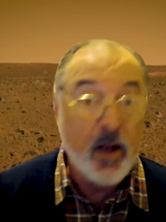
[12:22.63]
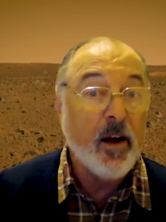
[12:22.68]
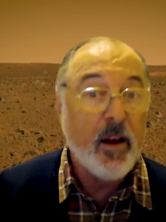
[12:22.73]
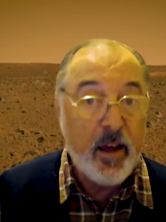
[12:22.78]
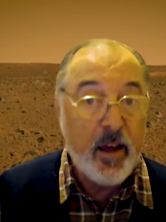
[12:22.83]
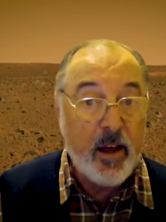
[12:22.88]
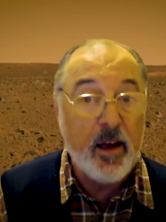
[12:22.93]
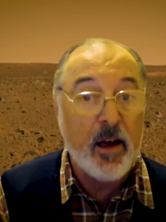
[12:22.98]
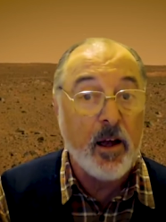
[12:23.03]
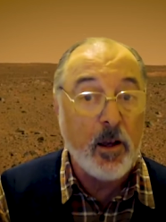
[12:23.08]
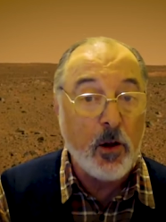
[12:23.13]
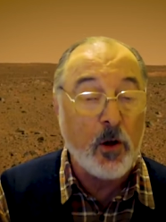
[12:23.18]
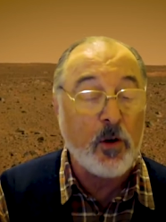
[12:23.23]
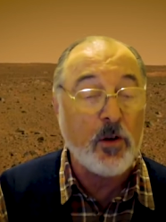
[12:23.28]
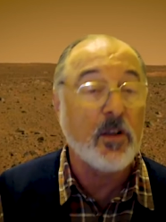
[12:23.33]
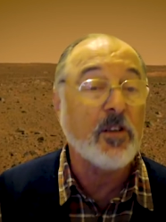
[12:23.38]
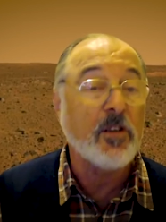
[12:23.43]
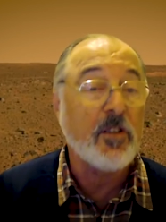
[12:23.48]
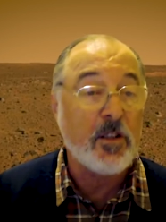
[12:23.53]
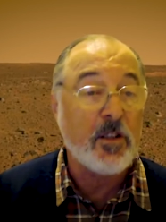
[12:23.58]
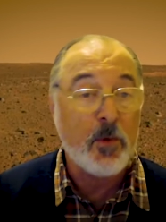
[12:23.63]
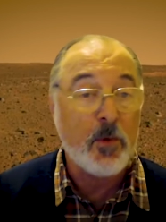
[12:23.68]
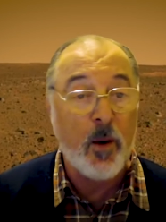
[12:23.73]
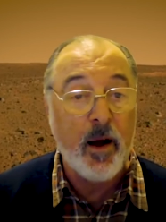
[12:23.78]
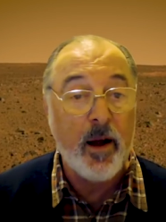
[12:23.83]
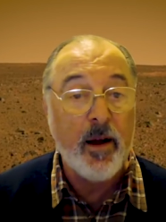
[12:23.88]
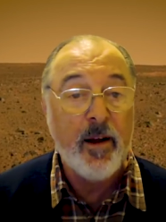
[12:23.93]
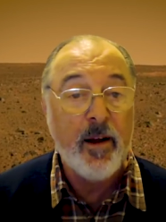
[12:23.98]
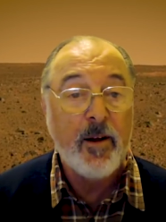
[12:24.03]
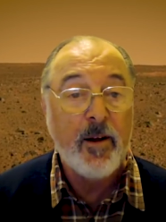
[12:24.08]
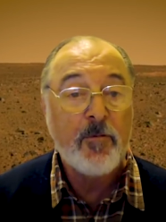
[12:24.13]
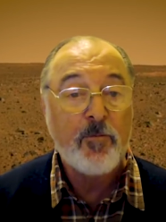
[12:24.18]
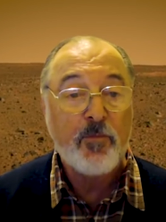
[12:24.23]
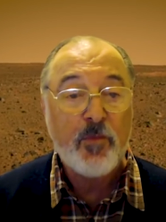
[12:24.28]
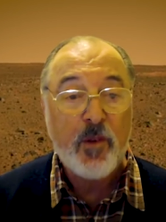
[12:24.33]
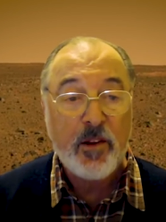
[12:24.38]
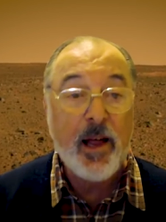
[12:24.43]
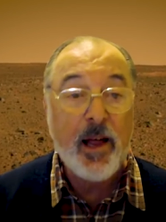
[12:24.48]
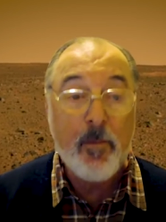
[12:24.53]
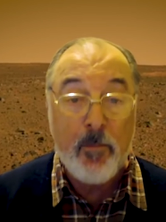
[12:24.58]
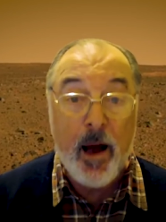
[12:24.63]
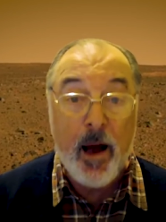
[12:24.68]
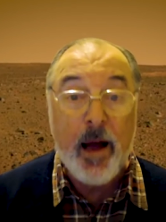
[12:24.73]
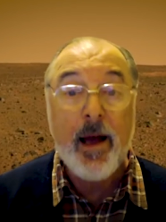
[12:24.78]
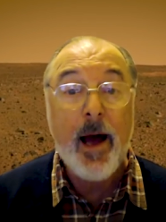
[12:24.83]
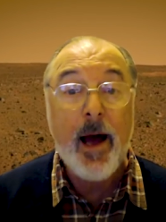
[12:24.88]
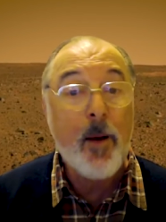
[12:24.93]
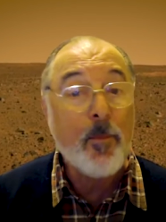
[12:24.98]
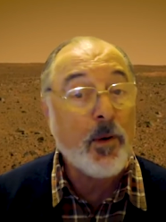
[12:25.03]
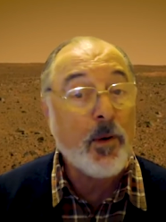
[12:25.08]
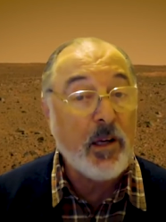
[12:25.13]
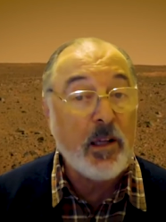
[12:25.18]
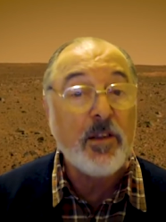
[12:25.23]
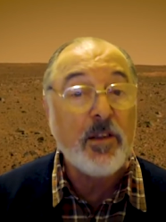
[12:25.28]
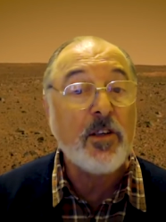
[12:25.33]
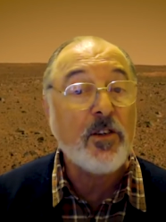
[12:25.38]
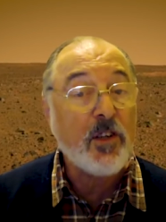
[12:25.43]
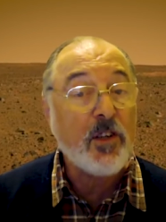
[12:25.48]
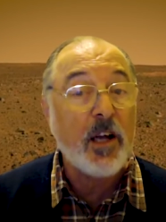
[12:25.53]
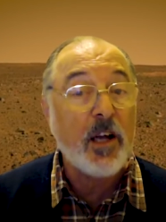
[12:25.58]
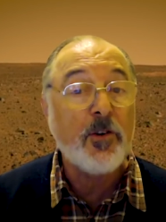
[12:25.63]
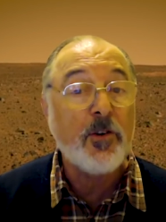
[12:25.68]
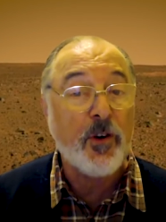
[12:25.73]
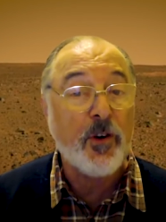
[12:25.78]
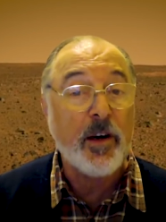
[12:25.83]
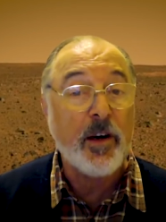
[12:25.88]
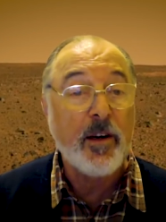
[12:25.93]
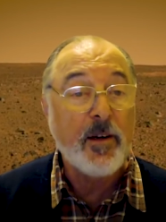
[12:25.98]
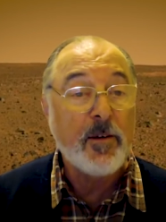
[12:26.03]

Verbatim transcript: Here, look at it this way. That may happen in this century.